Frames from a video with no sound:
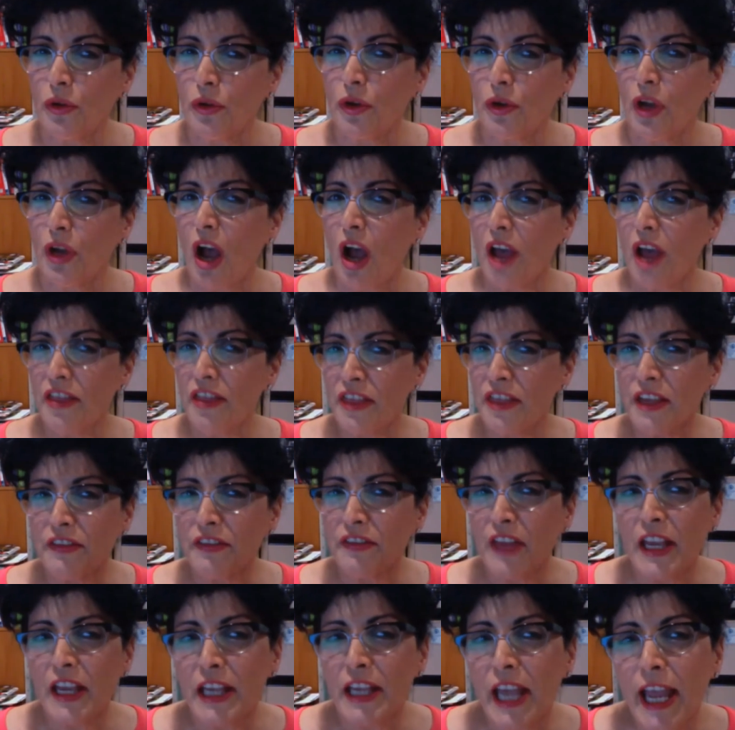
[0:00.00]
I think
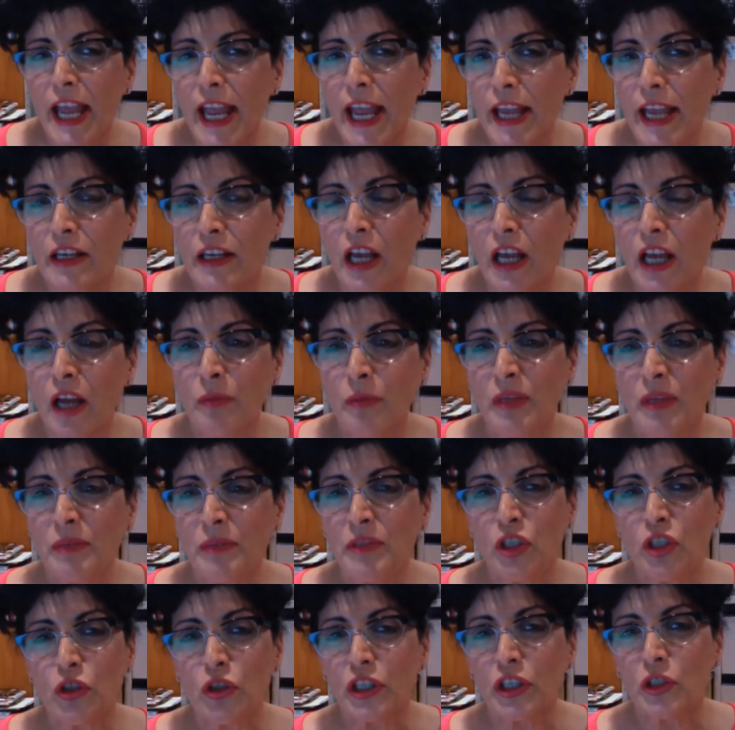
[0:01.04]
they can. And
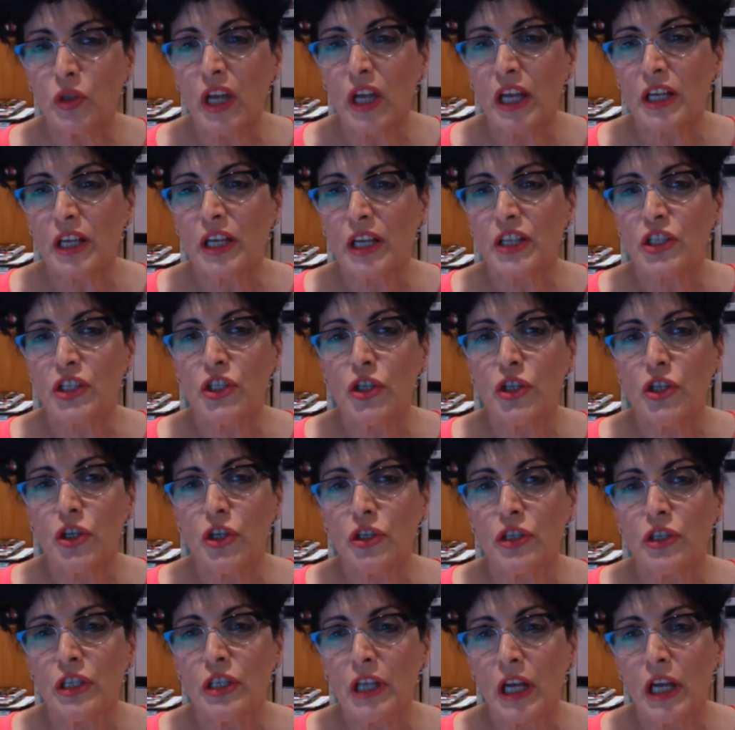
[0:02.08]
look at a
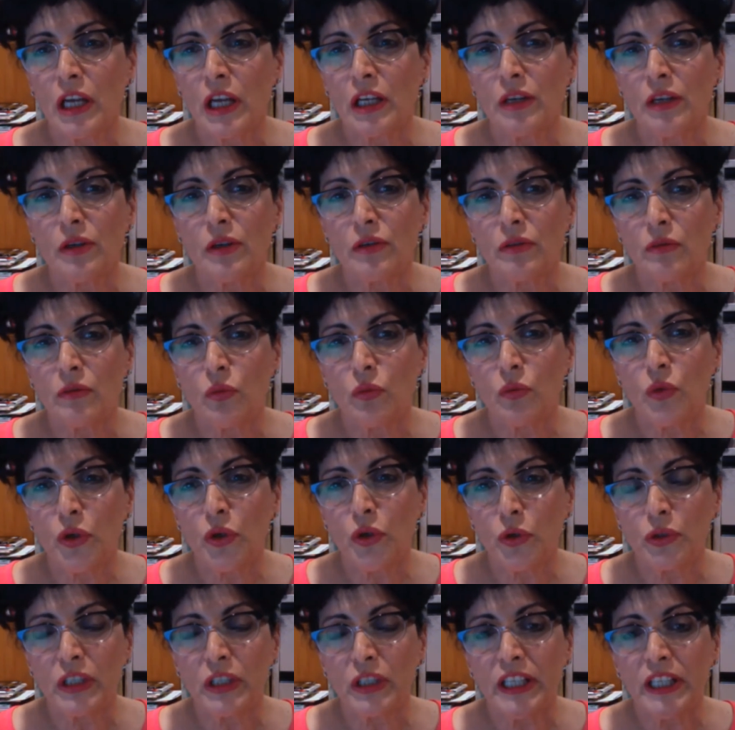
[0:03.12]
certain
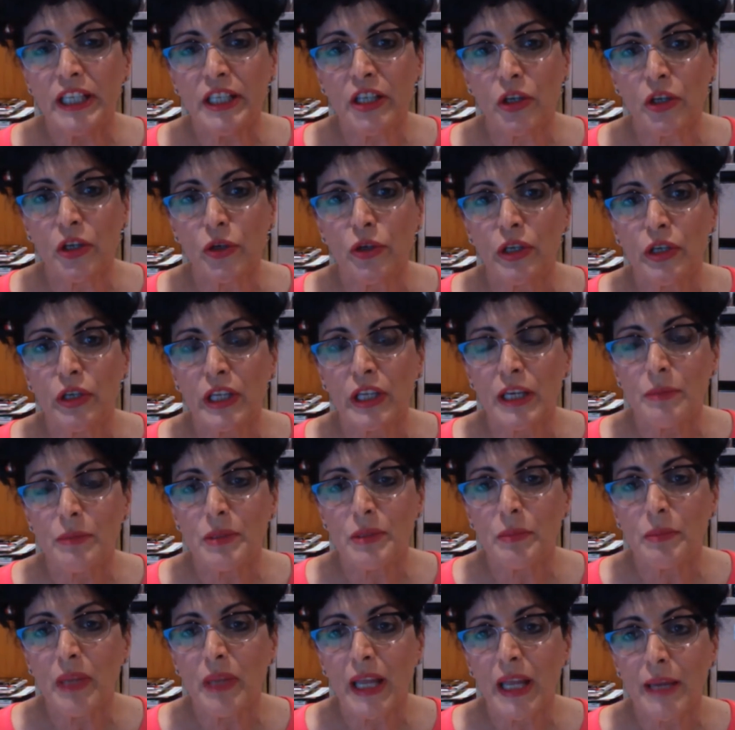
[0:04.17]
world leader who keeps
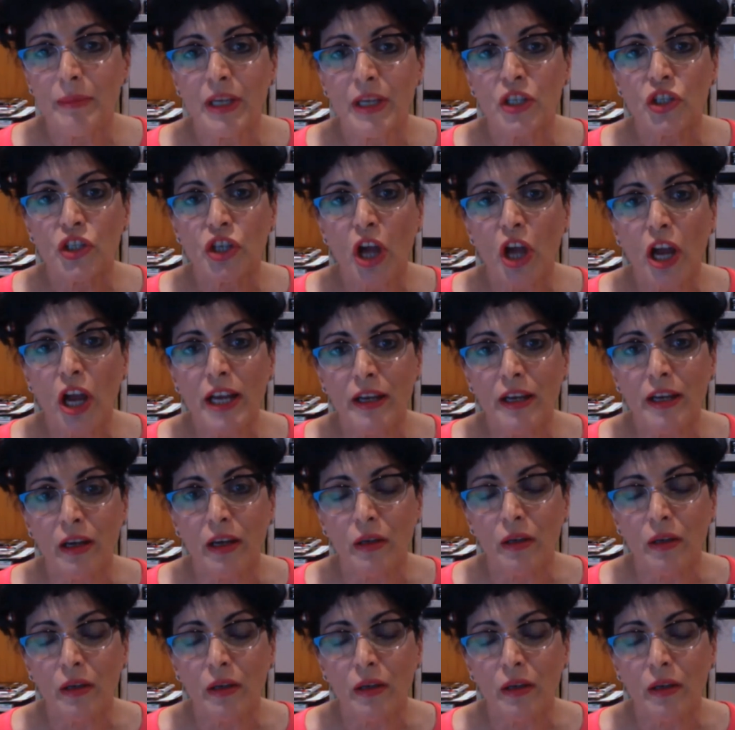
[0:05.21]
blaming China.